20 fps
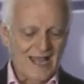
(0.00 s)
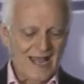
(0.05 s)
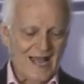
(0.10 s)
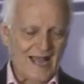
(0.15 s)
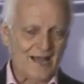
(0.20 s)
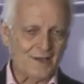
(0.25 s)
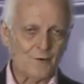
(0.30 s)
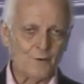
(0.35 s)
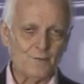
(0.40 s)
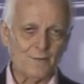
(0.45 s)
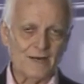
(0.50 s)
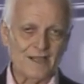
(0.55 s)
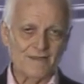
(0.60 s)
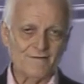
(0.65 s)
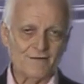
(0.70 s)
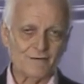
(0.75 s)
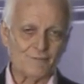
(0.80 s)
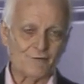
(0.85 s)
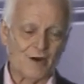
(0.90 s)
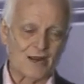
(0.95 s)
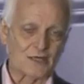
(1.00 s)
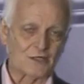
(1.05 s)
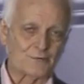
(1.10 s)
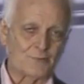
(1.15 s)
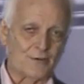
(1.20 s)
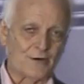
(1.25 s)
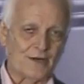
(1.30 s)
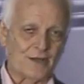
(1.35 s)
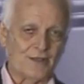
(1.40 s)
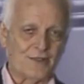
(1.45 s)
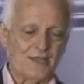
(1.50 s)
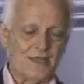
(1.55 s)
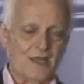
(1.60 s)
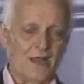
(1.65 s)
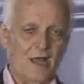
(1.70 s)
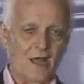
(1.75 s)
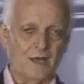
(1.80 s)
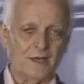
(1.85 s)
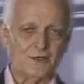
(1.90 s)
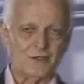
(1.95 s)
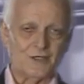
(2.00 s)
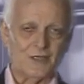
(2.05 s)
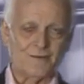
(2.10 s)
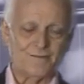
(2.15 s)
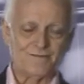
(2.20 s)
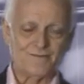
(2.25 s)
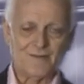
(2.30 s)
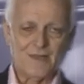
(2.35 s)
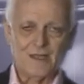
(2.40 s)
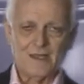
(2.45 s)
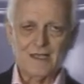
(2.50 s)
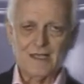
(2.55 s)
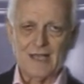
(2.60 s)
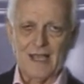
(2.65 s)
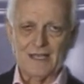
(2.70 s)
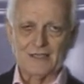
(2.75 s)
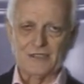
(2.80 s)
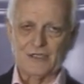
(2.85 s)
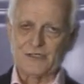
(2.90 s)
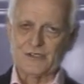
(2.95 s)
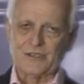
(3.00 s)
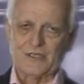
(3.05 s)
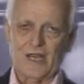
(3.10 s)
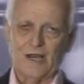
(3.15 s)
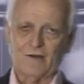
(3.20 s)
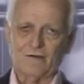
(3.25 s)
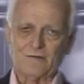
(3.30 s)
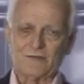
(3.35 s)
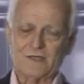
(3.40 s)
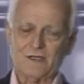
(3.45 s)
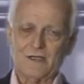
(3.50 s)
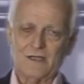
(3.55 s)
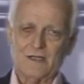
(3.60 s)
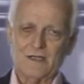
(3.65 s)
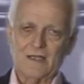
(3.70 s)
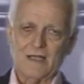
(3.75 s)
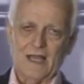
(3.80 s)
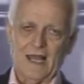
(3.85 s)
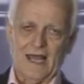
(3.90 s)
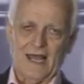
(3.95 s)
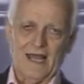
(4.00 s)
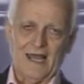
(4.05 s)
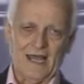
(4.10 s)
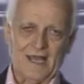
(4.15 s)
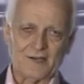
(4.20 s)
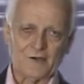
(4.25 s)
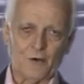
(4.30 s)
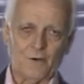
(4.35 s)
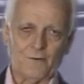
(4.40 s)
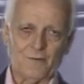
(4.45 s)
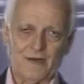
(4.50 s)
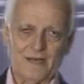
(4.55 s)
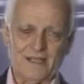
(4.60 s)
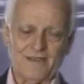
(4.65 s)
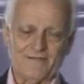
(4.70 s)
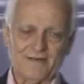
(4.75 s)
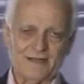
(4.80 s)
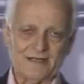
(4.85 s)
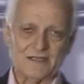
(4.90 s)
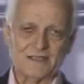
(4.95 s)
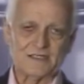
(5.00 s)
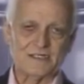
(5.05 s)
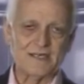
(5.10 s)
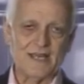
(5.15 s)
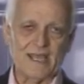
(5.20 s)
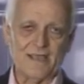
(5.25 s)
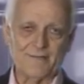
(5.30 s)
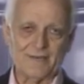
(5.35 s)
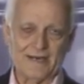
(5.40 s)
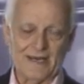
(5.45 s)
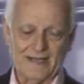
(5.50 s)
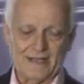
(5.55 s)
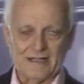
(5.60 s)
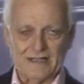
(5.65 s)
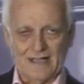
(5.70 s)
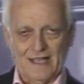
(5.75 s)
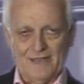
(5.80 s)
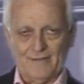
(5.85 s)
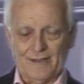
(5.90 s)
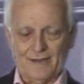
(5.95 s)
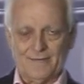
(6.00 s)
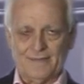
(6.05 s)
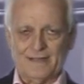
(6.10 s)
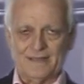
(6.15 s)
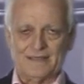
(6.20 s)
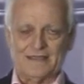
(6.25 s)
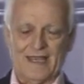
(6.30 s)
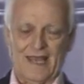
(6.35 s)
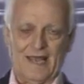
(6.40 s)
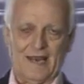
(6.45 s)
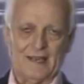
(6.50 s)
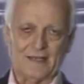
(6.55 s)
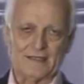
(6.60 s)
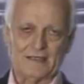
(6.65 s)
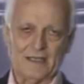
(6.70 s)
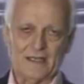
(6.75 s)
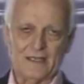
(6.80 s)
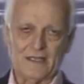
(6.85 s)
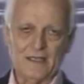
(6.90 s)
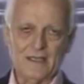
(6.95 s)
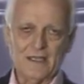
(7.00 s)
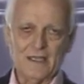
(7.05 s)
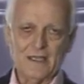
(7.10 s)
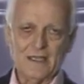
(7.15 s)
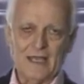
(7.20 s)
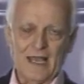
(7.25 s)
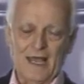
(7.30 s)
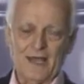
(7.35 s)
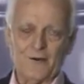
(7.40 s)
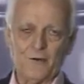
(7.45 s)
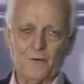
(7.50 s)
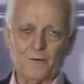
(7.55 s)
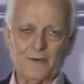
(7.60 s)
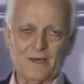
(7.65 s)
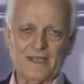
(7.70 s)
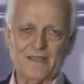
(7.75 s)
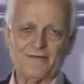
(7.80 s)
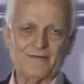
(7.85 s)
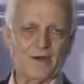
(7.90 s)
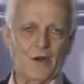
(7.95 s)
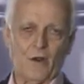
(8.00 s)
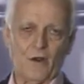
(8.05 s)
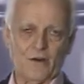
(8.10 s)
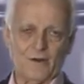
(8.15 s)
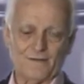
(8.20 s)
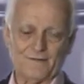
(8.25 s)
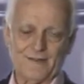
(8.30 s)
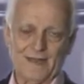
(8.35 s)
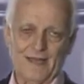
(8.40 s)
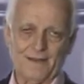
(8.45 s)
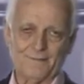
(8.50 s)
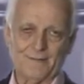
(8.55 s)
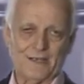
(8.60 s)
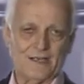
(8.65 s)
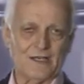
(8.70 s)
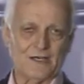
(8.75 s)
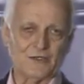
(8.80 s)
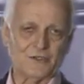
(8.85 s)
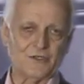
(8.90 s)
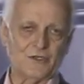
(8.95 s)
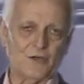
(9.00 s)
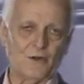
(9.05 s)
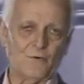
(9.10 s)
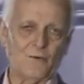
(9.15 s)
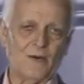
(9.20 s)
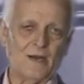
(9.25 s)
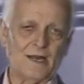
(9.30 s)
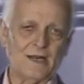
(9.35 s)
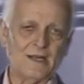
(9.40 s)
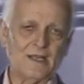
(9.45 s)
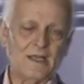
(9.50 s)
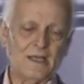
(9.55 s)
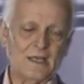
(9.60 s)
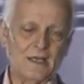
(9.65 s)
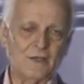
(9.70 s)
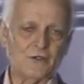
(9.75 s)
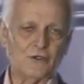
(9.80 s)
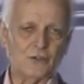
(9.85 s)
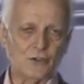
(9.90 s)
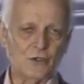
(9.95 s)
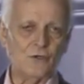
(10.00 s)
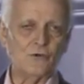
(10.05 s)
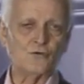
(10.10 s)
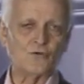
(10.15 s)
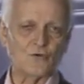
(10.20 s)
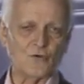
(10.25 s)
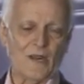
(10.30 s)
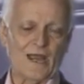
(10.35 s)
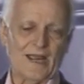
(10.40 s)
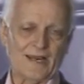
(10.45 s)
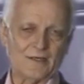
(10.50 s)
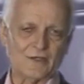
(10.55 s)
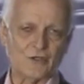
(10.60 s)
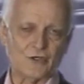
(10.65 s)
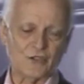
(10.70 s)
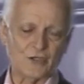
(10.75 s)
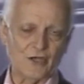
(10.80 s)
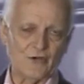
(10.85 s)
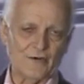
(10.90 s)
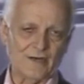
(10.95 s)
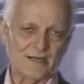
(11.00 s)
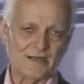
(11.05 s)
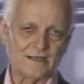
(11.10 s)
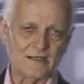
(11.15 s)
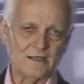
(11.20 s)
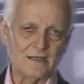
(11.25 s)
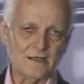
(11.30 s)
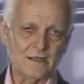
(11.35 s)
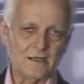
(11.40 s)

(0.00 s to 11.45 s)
I don't believe in prosperity theology. I just don't. I, I don't believe in this name it and claim it mentality. I don't believe in all of that because you know what? It's you trying to do it.